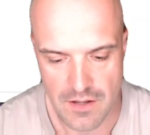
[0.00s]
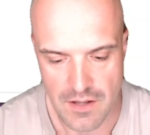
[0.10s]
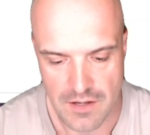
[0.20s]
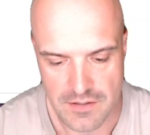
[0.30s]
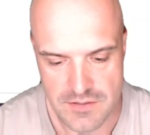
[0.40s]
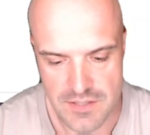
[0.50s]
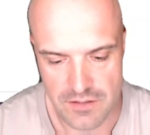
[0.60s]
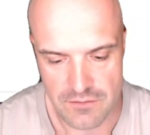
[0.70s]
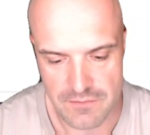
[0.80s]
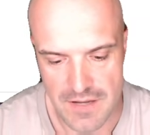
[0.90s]

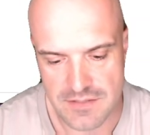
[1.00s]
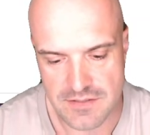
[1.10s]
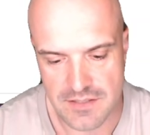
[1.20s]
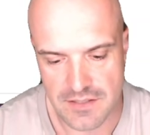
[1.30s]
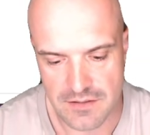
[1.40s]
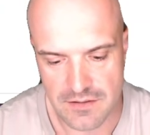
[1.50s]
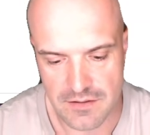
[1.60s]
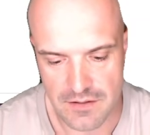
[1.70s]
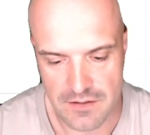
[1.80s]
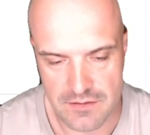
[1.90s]
instead of asking
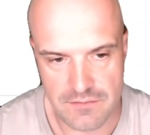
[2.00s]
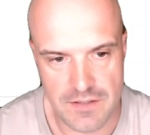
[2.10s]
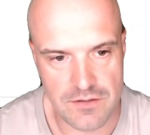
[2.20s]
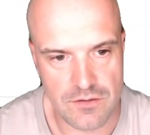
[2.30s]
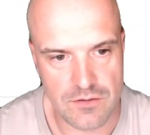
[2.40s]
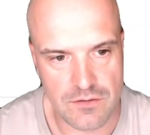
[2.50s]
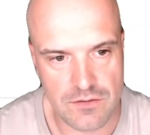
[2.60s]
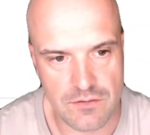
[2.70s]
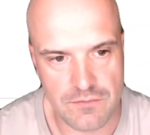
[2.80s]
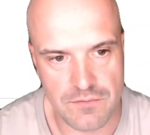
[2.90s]
the
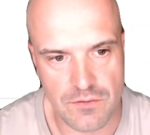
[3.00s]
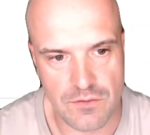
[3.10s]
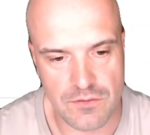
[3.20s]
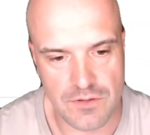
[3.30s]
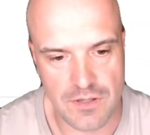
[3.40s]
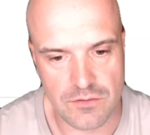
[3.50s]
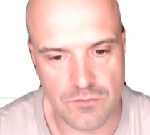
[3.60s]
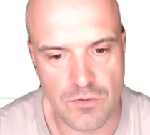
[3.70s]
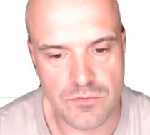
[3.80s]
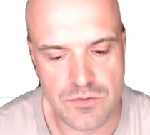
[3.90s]
vendor for their
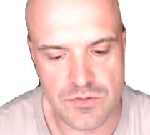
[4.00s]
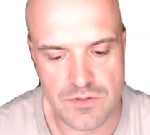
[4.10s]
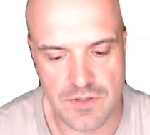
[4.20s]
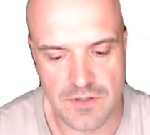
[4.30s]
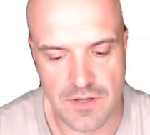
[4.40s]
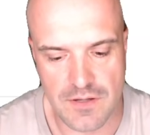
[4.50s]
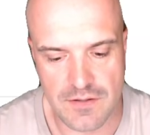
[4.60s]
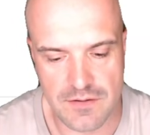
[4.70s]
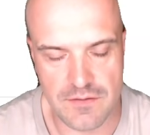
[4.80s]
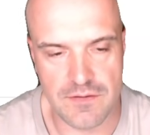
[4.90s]
quotes, the
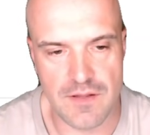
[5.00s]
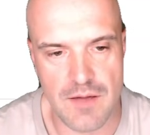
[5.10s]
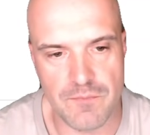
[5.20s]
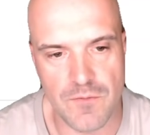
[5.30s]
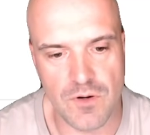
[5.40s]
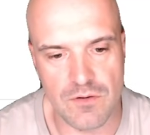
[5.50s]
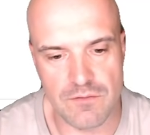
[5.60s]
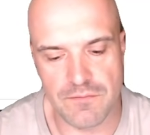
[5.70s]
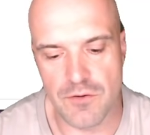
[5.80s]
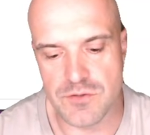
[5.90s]
app will
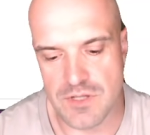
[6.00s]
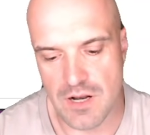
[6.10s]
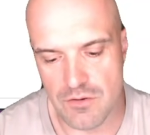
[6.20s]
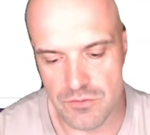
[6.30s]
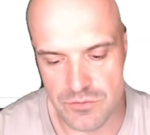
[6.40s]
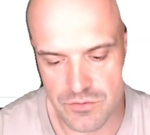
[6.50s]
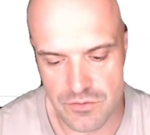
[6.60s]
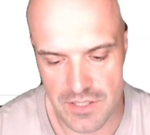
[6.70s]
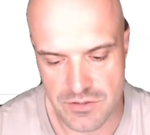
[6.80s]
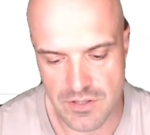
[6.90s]
first allow you
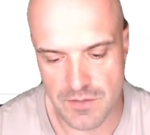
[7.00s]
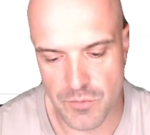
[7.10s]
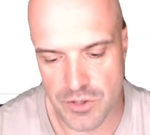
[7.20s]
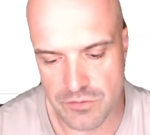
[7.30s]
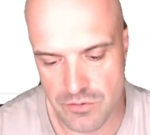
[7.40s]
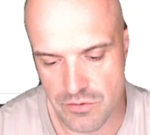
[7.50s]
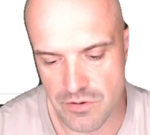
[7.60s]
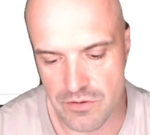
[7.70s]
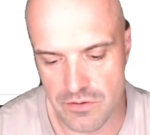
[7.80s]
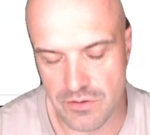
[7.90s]
to actually
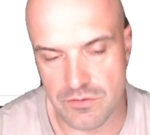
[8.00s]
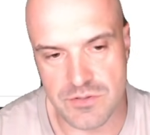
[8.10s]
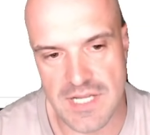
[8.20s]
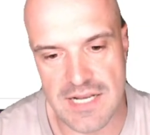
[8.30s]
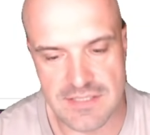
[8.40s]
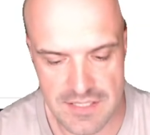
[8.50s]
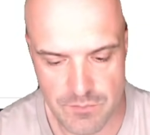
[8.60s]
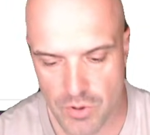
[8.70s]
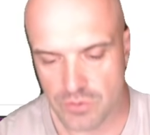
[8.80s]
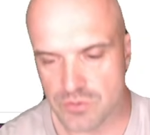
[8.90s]
monitor your sales
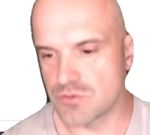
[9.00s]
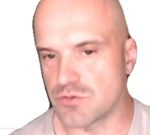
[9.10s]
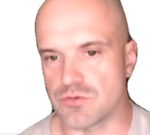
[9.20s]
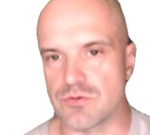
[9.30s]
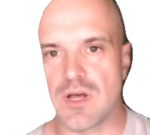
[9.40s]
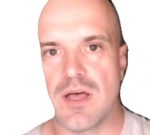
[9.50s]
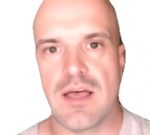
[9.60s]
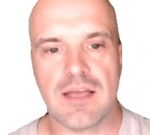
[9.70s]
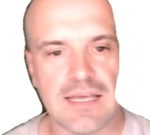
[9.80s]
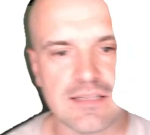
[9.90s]
inbox to
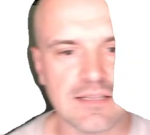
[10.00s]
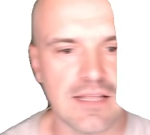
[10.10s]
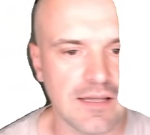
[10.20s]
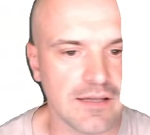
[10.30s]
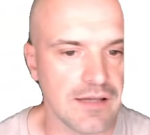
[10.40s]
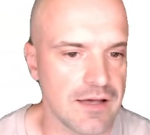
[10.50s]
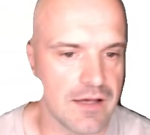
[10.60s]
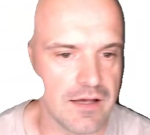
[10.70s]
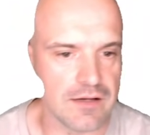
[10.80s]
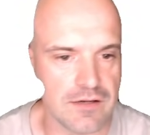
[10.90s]
get like
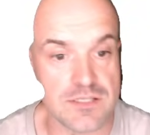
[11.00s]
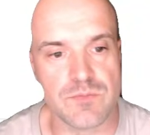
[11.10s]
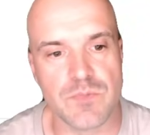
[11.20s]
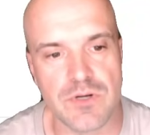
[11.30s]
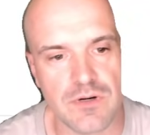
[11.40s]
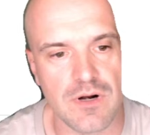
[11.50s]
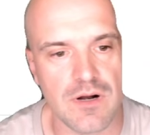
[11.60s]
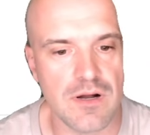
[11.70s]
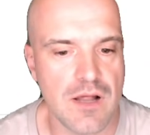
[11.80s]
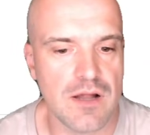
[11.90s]

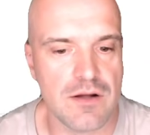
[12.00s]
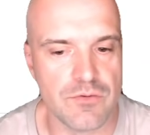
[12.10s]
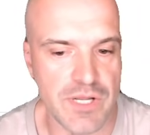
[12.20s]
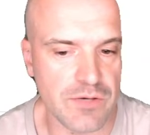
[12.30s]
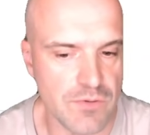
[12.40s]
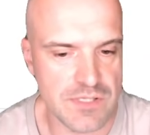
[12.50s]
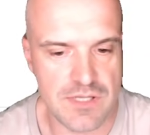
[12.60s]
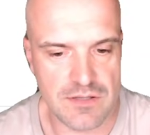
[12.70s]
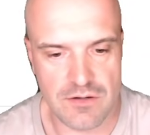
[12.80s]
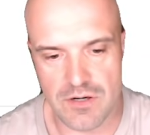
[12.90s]
customer requests
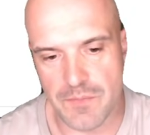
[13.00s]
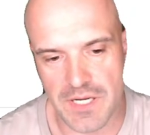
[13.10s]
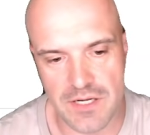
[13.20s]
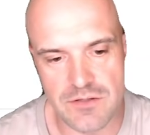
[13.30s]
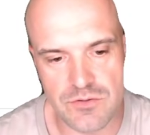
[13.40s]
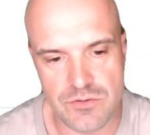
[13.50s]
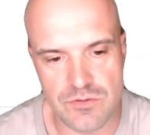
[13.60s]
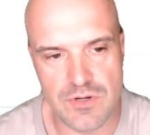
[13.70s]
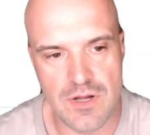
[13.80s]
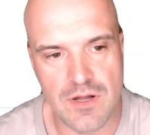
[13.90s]
that are coming
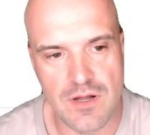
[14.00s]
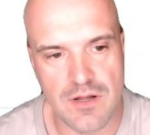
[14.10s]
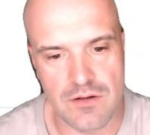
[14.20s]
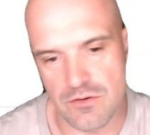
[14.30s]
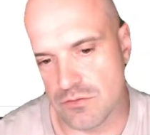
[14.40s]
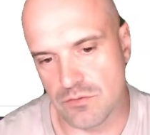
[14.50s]
into your